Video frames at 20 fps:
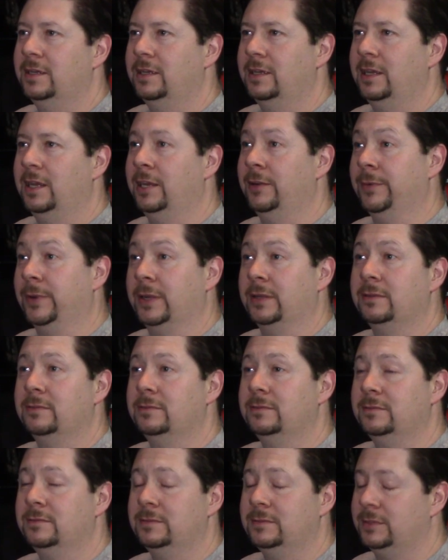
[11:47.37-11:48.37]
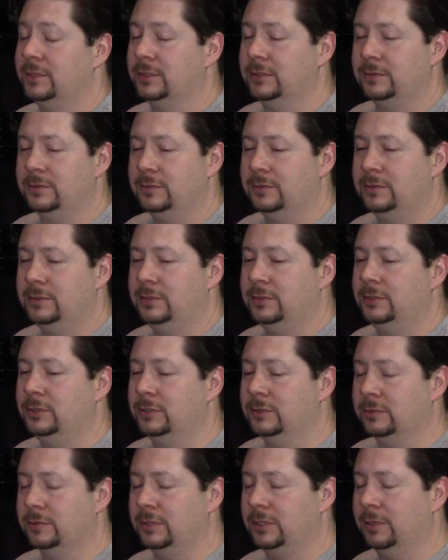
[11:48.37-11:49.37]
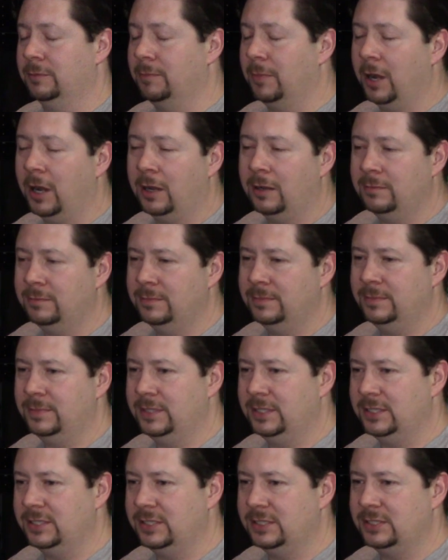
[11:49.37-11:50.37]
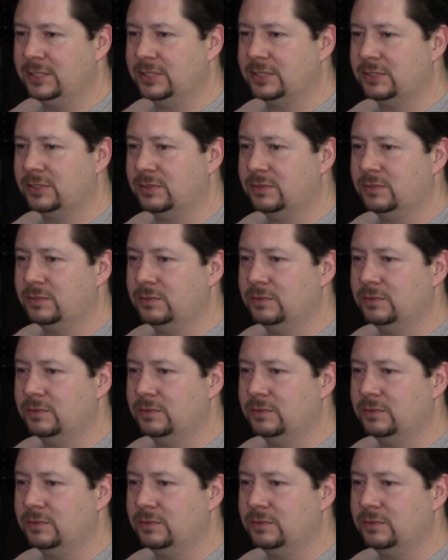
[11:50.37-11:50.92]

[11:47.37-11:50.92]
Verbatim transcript: Anyway, your mom is